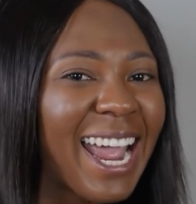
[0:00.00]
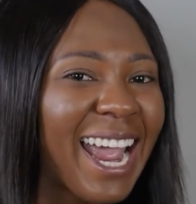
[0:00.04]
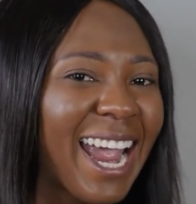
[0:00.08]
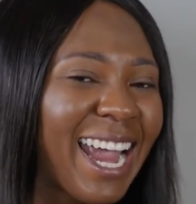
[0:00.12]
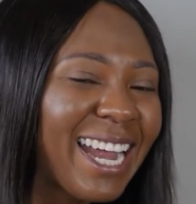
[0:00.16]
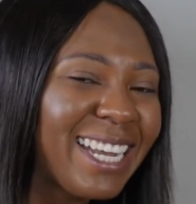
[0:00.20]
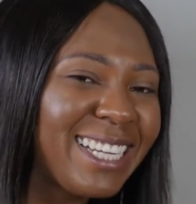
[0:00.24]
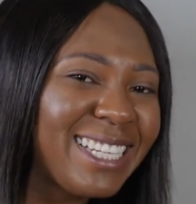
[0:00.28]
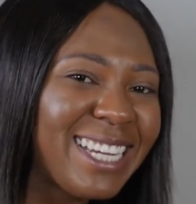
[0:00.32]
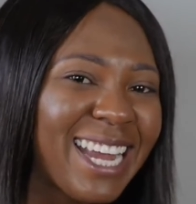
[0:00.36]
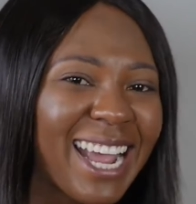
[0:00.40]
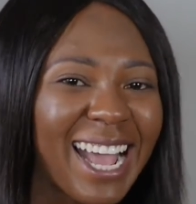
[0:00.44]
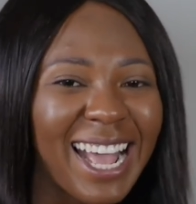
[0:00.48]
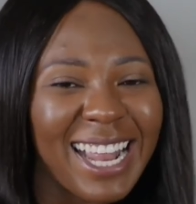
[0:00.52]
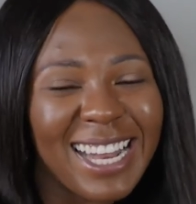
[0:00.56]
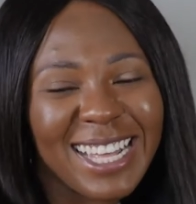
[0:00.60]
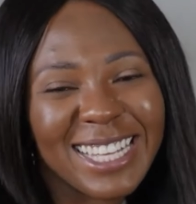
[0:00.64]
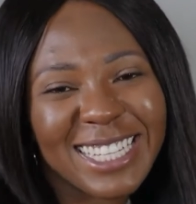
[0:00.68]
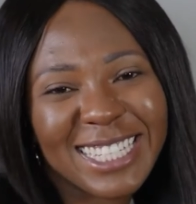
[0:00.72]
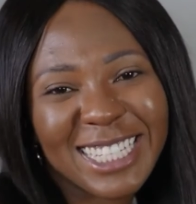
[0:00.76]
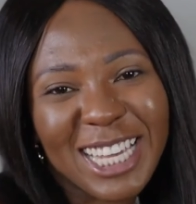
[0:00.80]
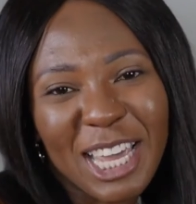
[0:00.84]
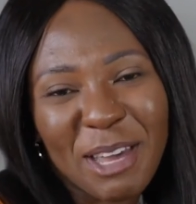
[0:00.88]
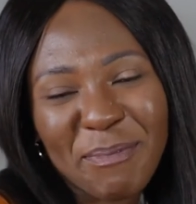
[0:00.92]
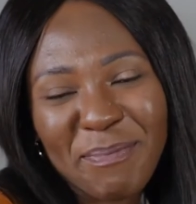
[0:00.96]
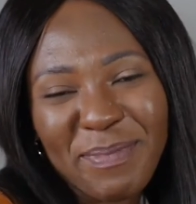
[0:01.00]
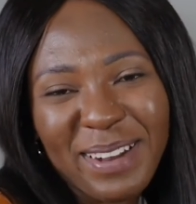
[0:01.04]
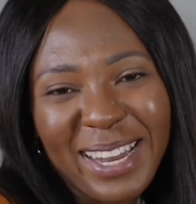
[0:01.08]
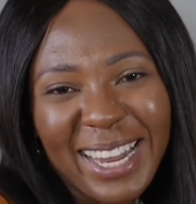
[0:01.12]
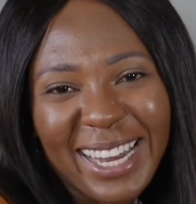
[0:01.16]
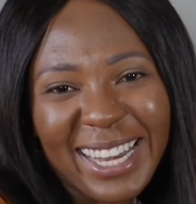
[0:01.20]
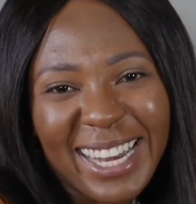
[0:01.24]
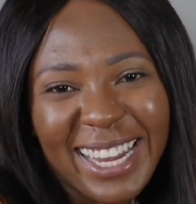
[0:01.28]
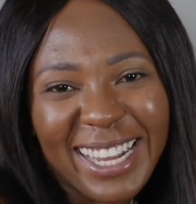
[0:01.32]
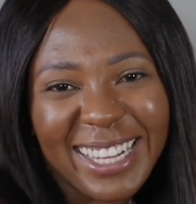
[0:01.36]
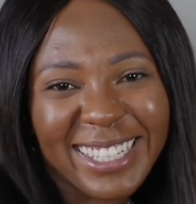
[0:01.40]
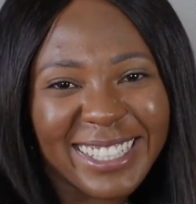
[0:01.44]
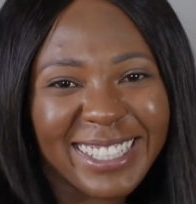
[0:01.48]
and yeah, let's keep
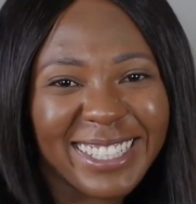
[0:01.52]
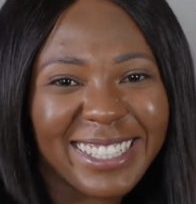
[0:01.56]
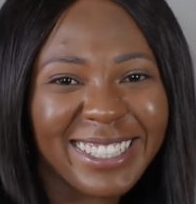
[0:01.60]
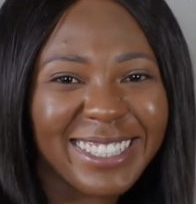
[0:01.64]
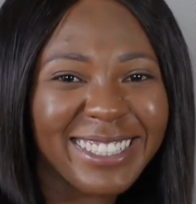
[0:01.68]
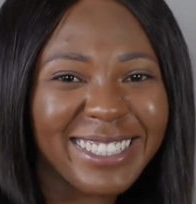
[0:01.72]
learning.